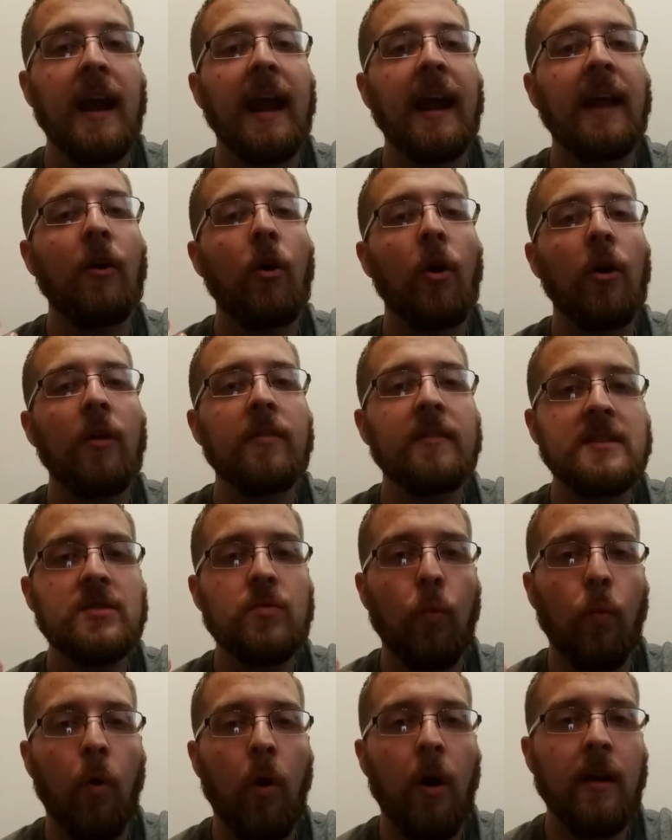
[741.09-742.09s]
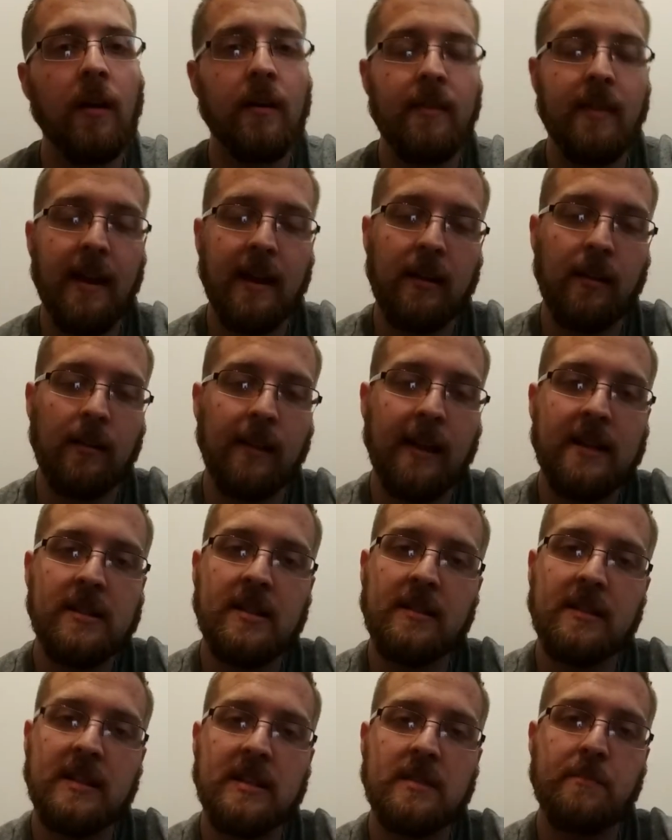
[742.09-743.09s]
And all this water that collects
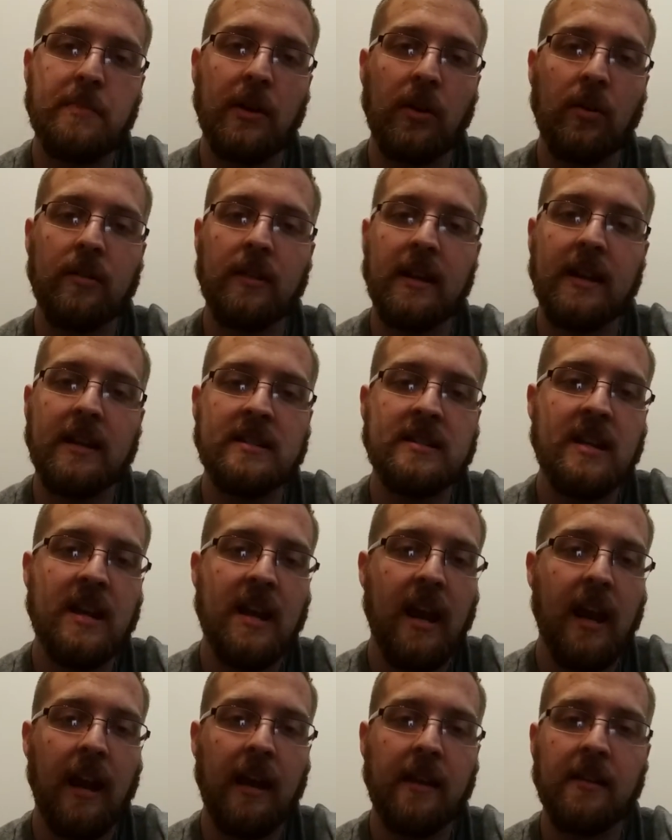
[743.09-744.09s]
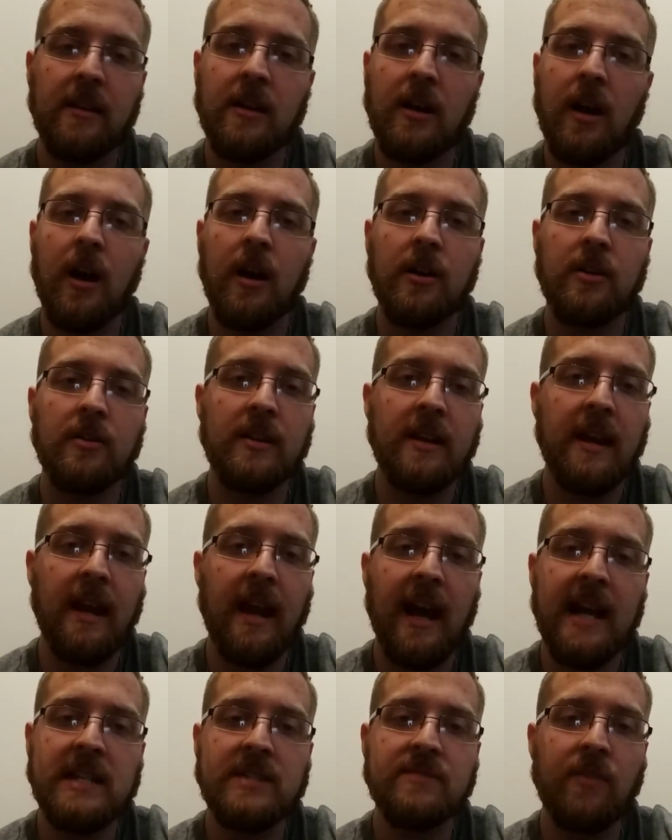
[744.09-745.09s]
on these buildings and the concrete,
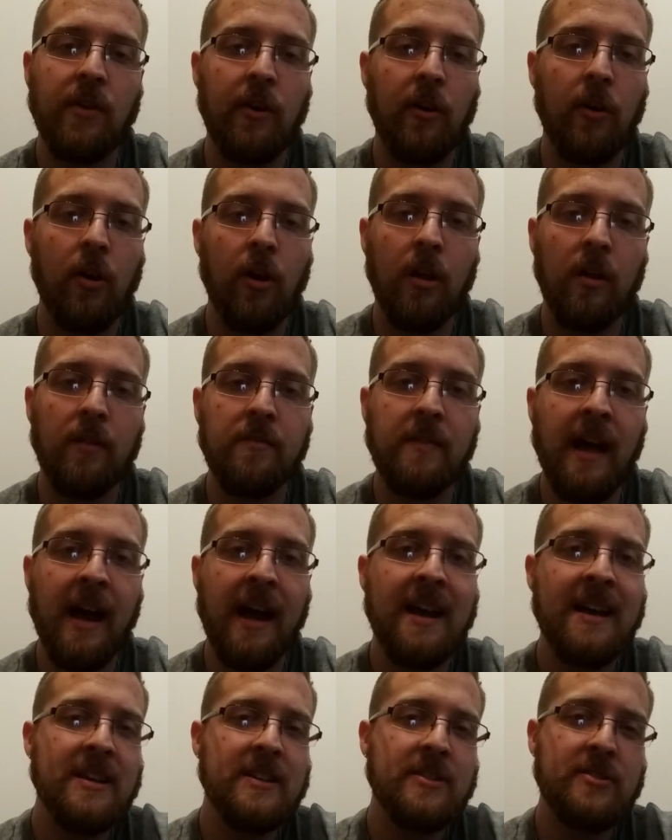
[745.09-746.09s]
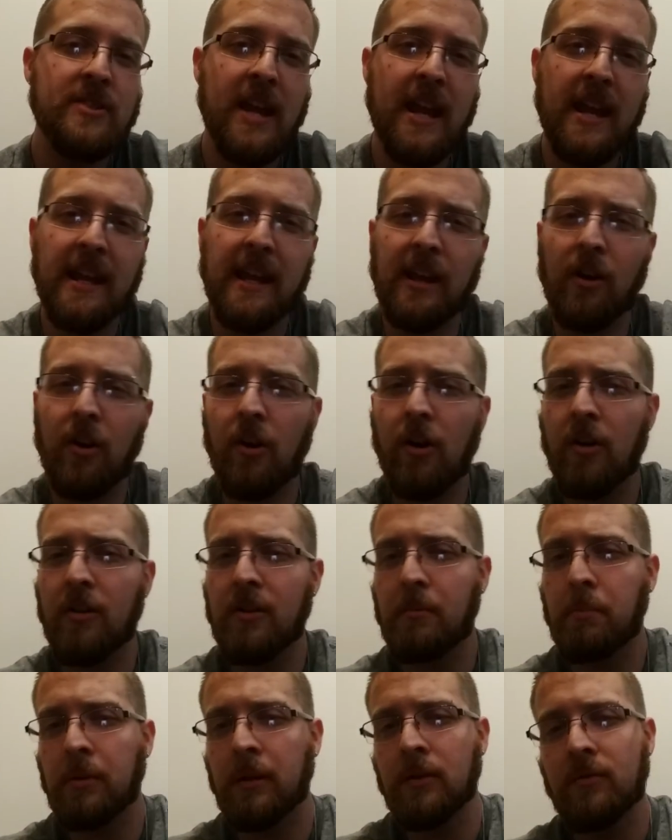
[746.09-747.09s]
asphalt, all of that, taking all
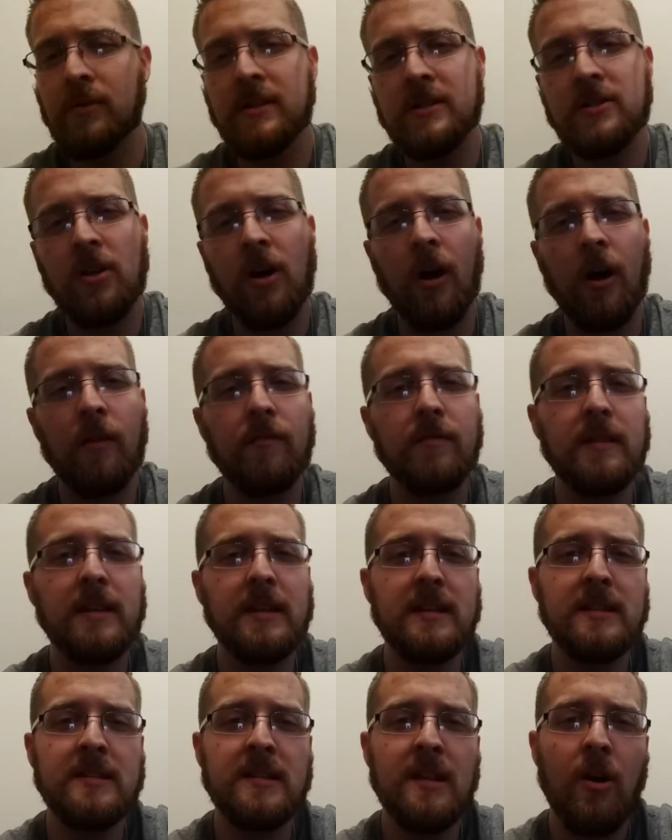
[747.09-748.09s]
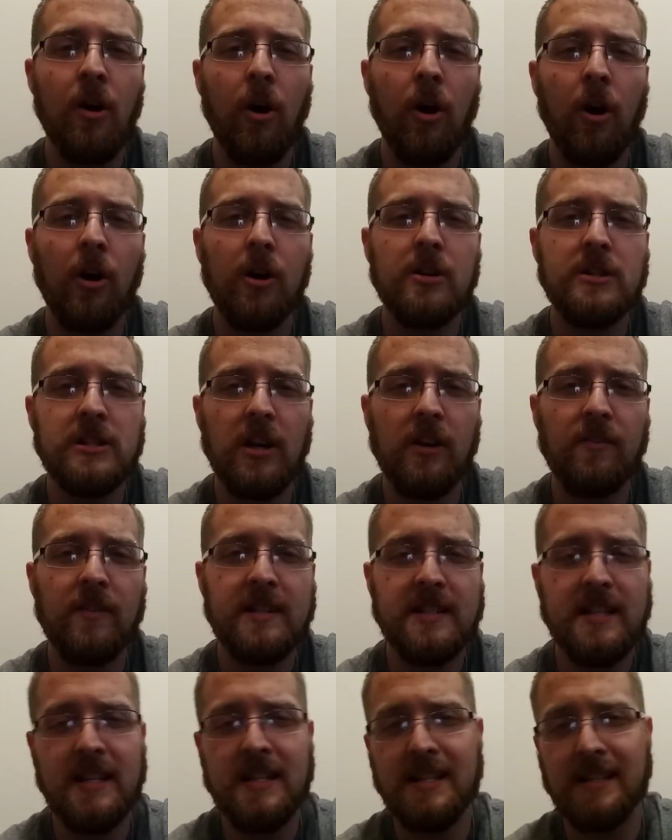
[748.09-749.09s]
the pollutants off these hard
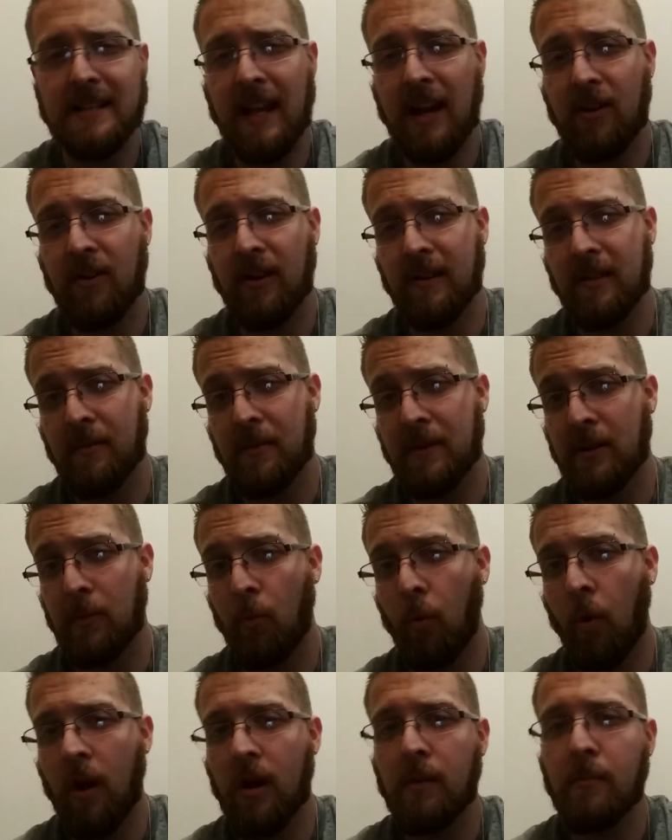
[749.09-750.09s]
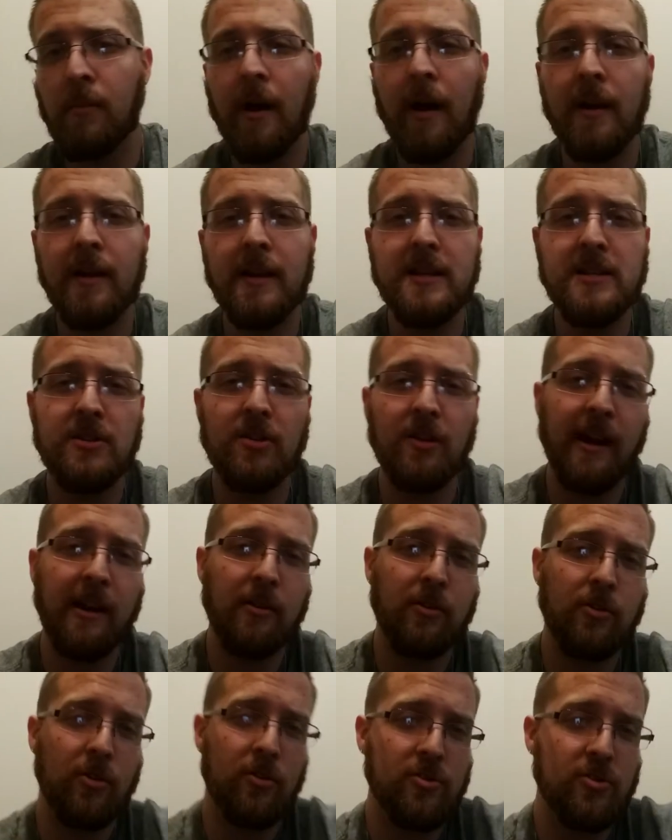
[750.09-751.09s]
surfaces and carrying them into water bodies or
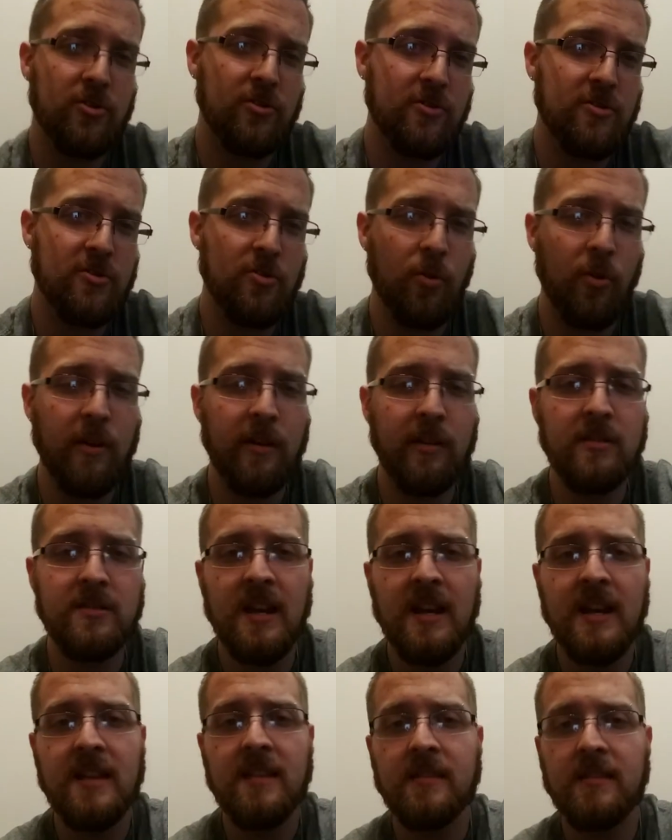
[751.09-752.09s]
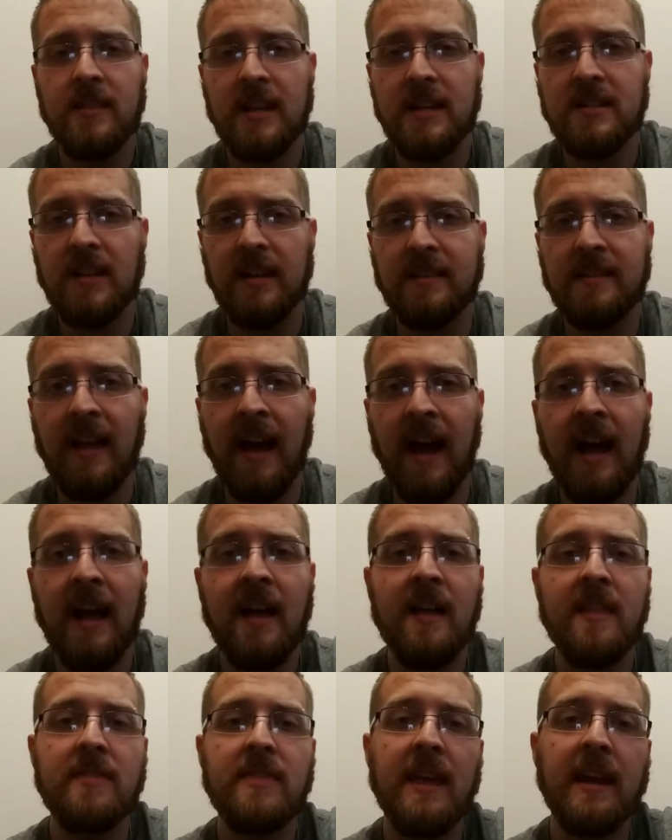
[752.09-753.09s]
agricultural soils, things like that,
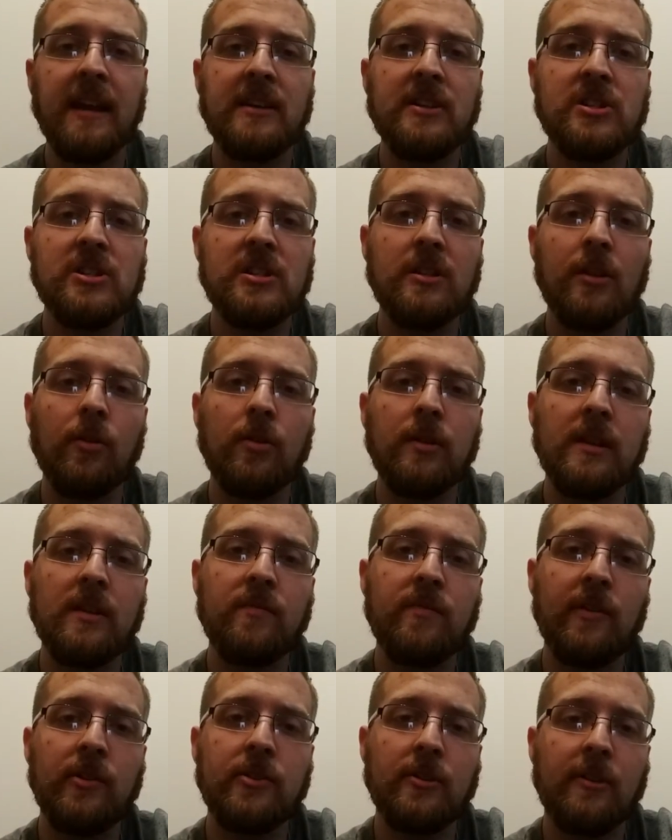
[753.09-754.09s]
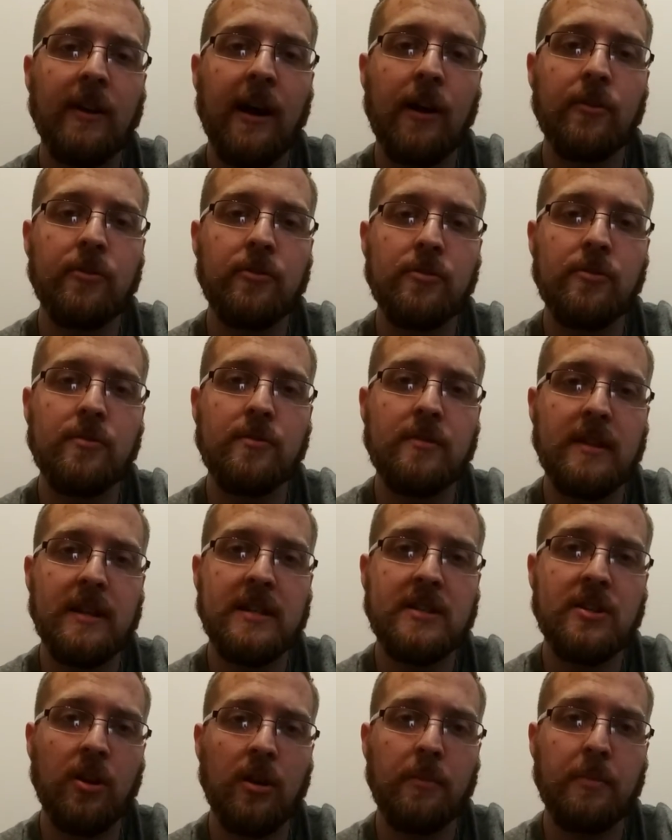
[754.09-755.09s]
they could slowly filter out through
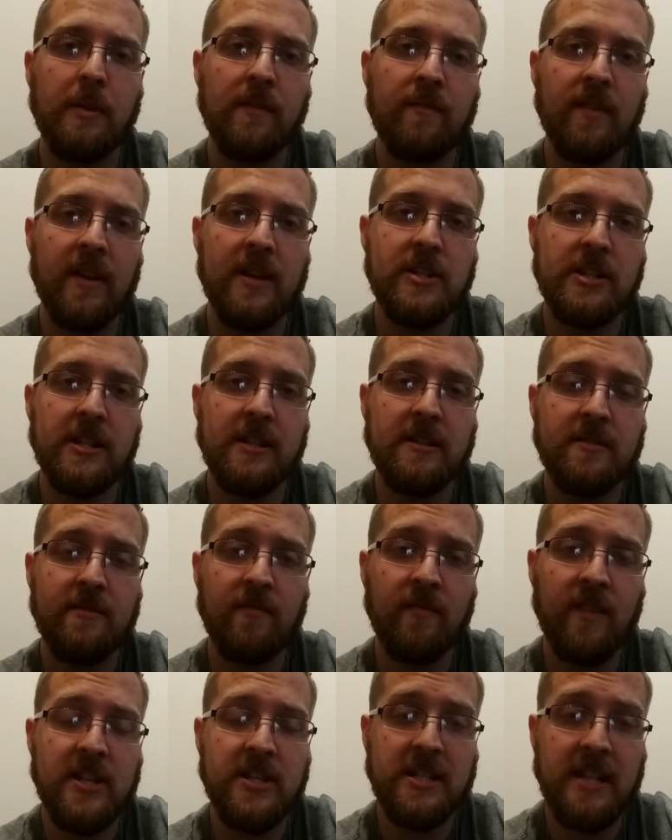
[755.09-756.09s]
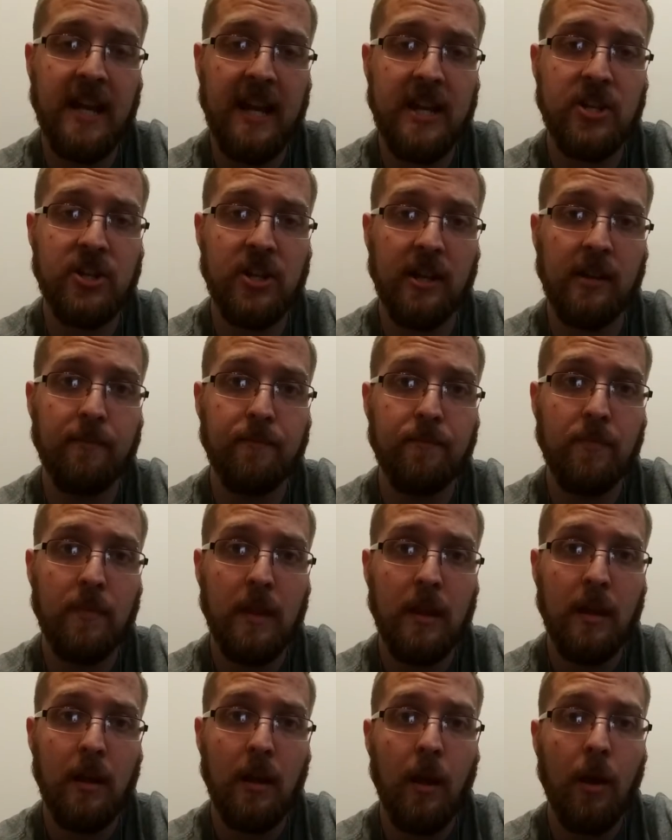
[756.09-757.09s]
this urban vegetation,
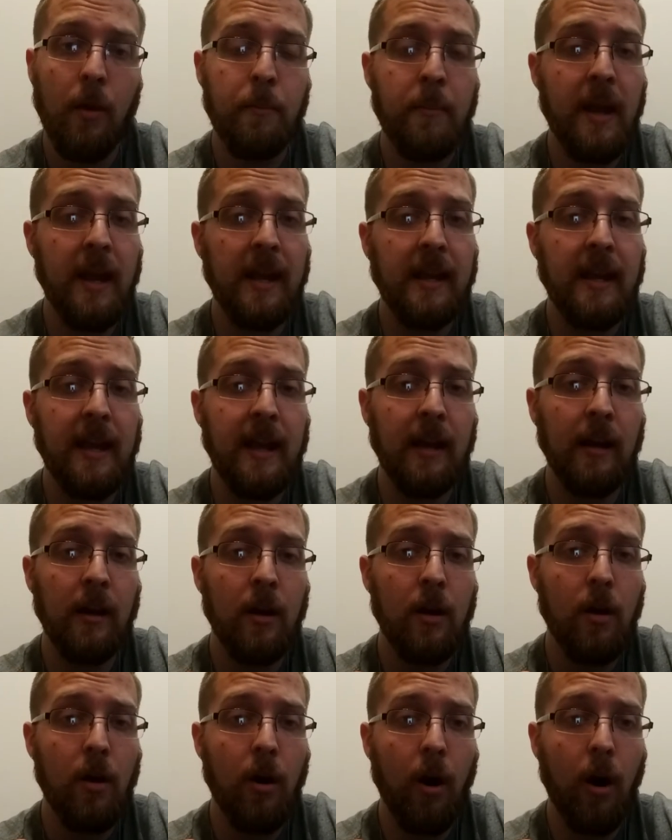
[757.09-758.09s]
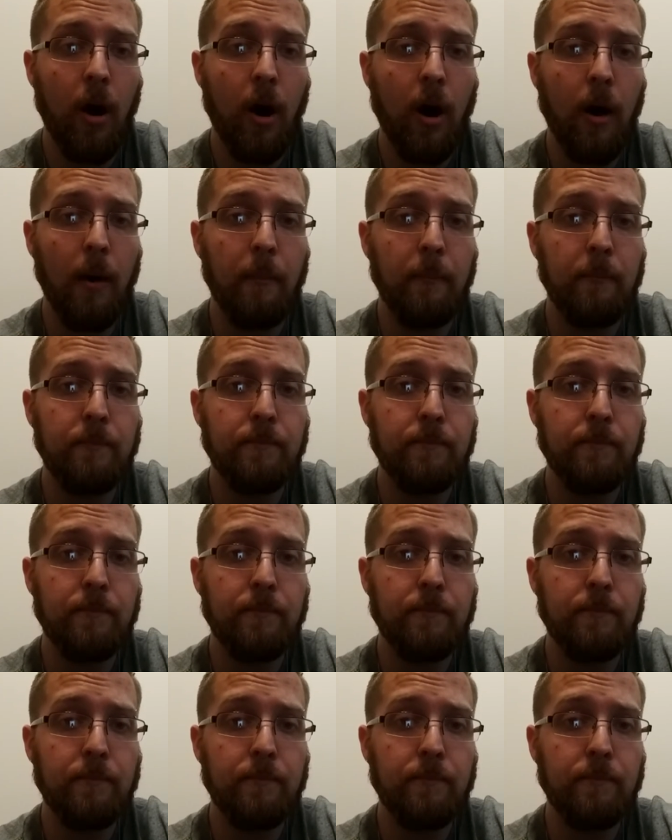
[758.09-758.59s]
making soil